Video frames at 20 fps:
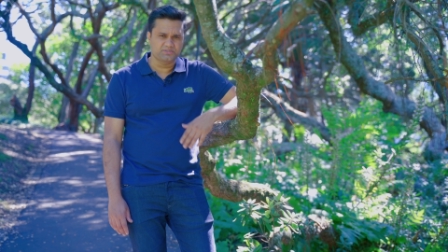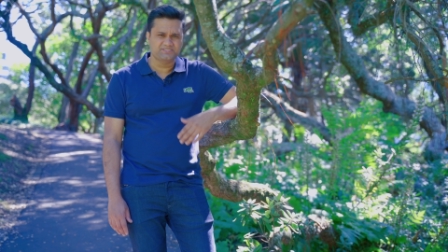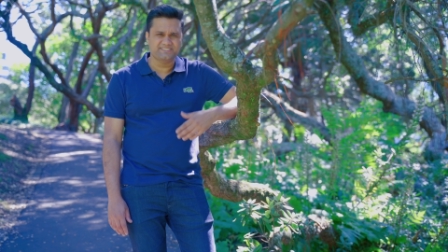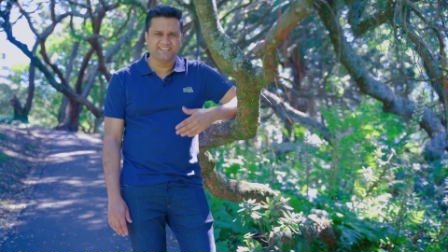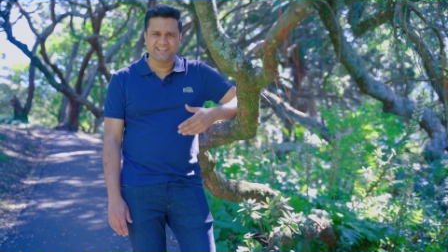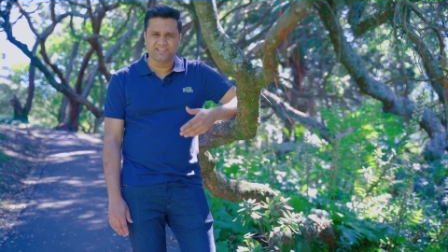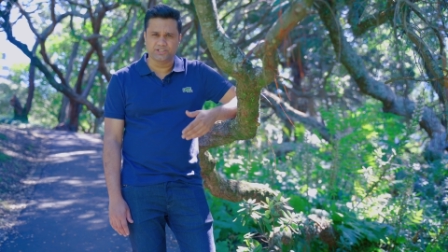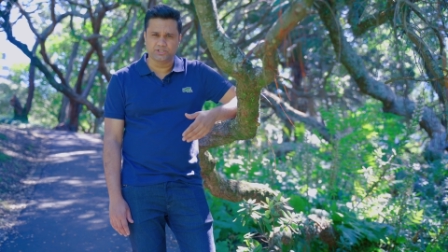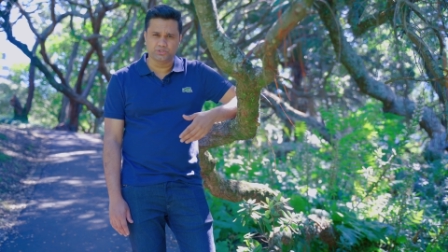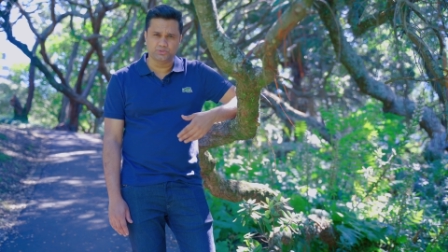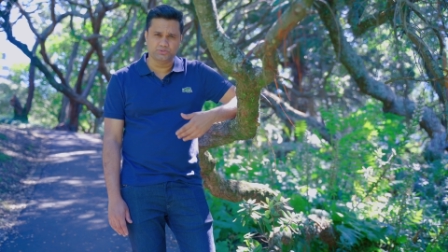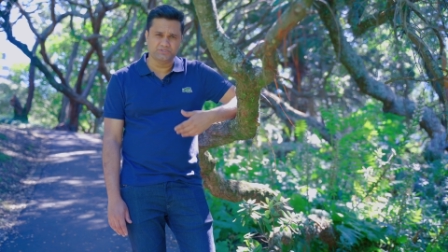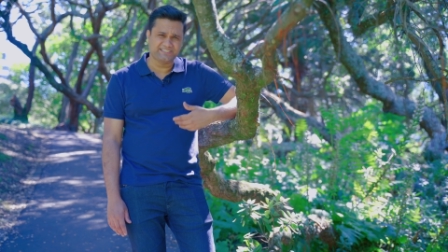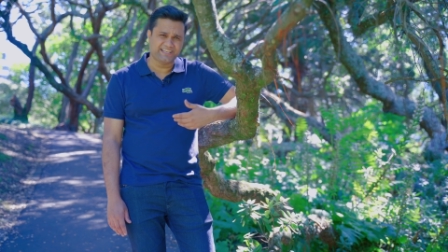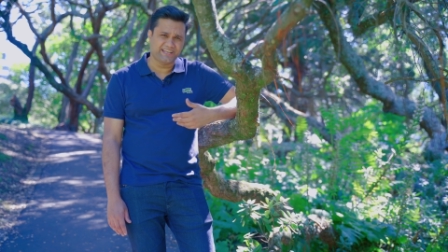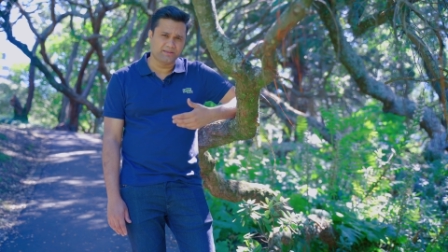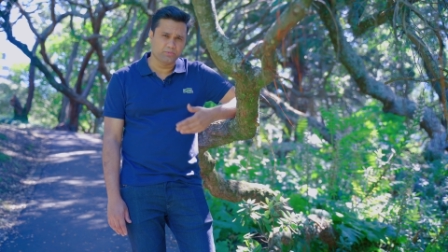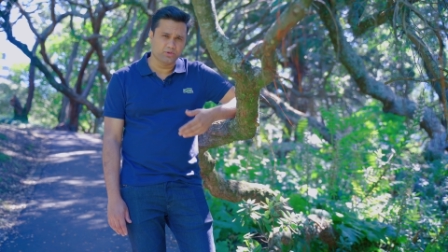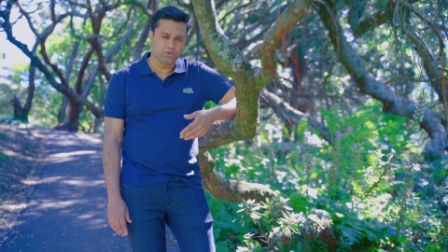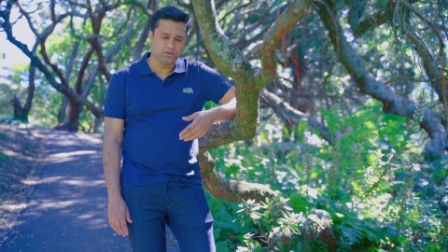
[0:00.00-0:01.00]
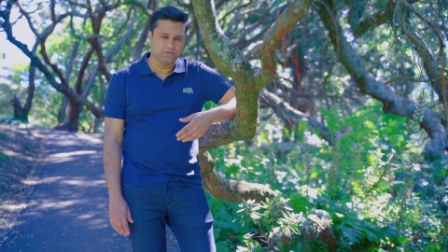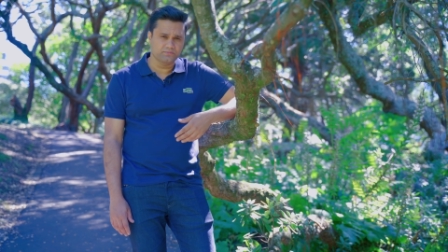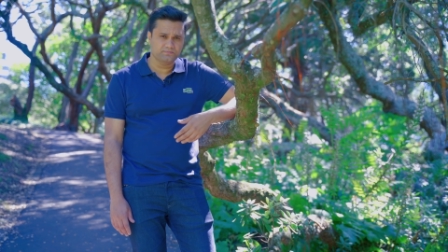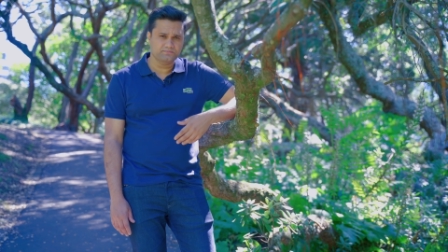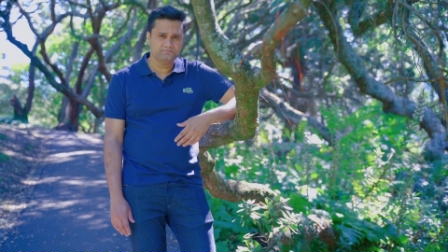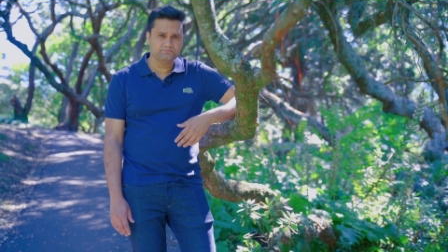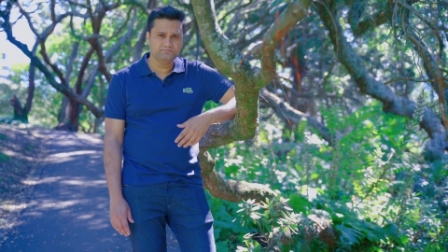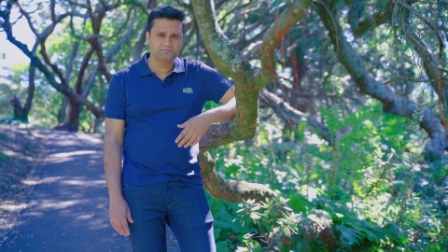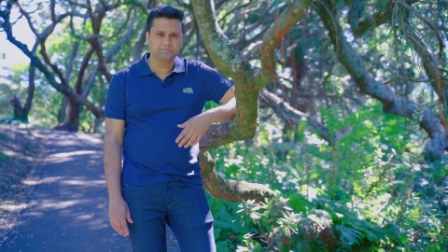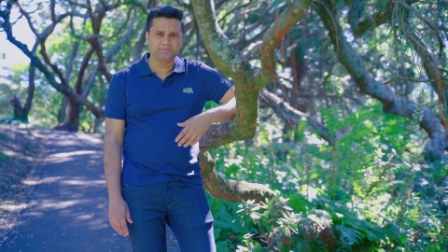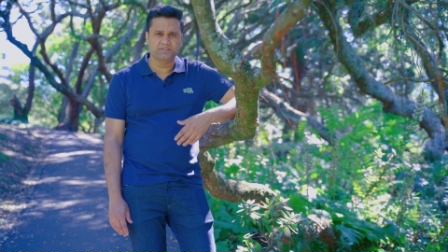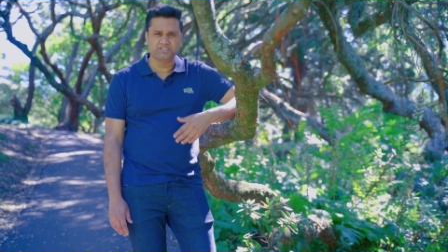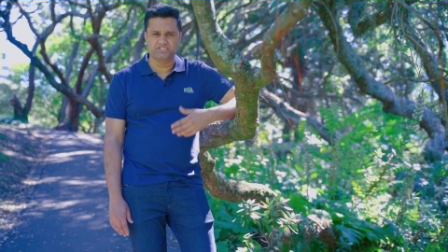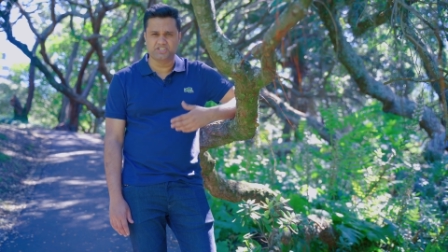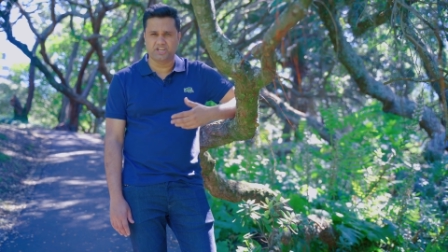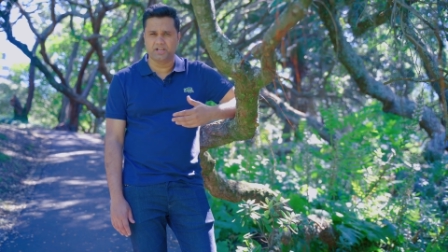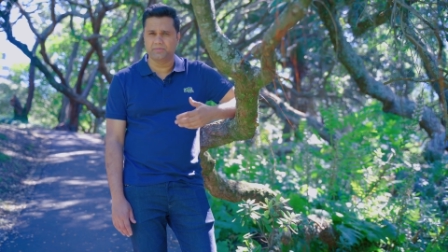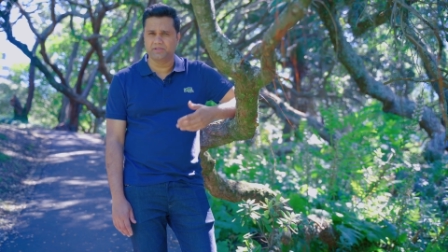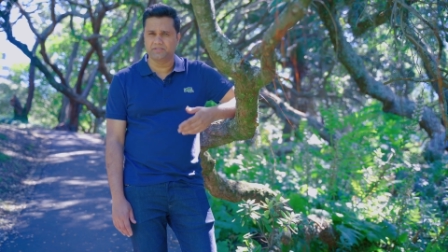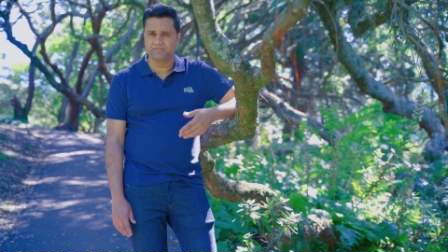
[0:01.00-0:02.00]
Telugu, Tamil,
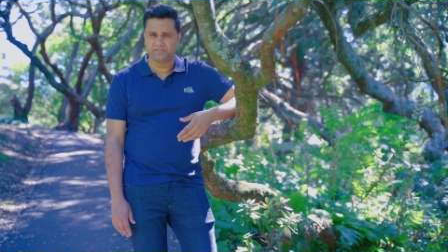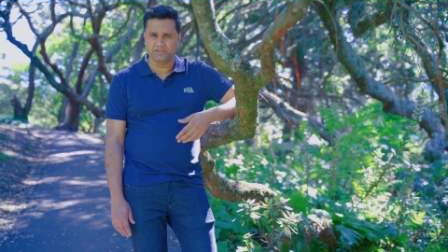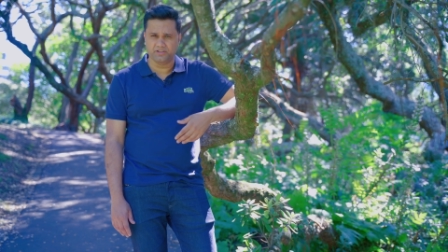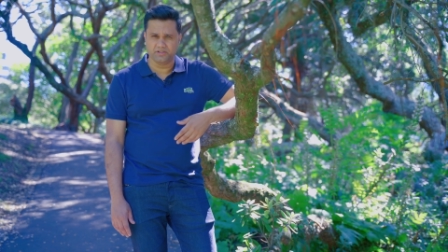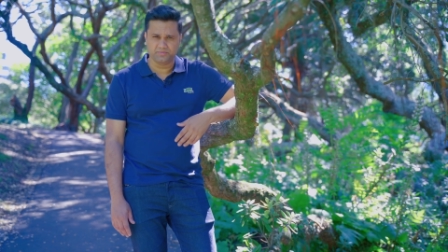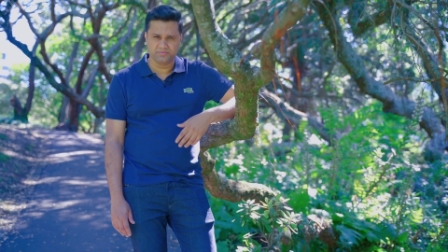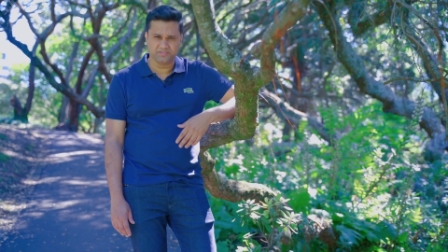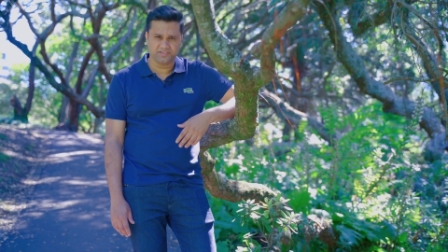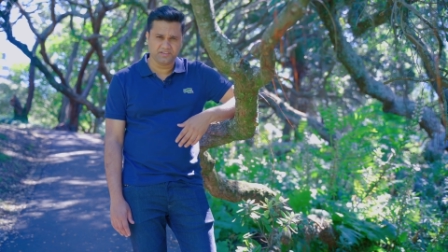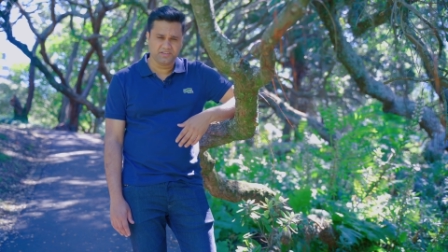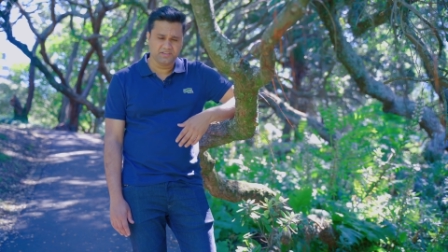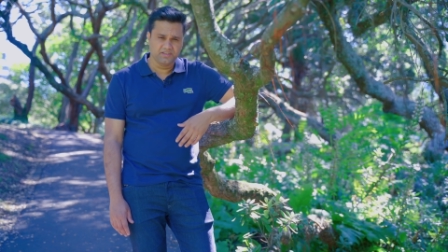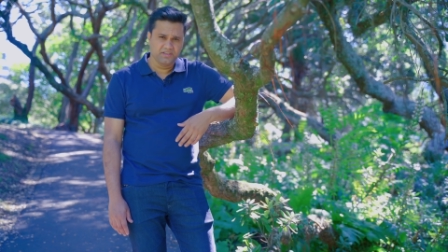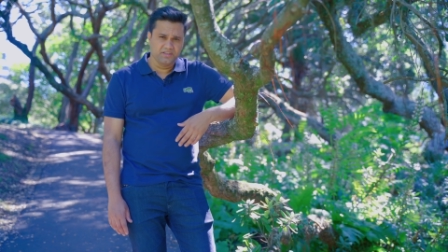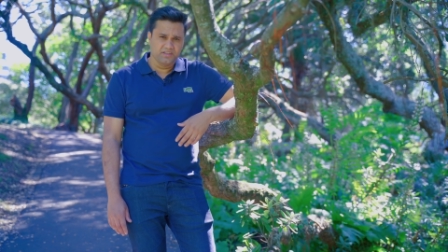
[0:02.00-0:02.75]
Punjabi films.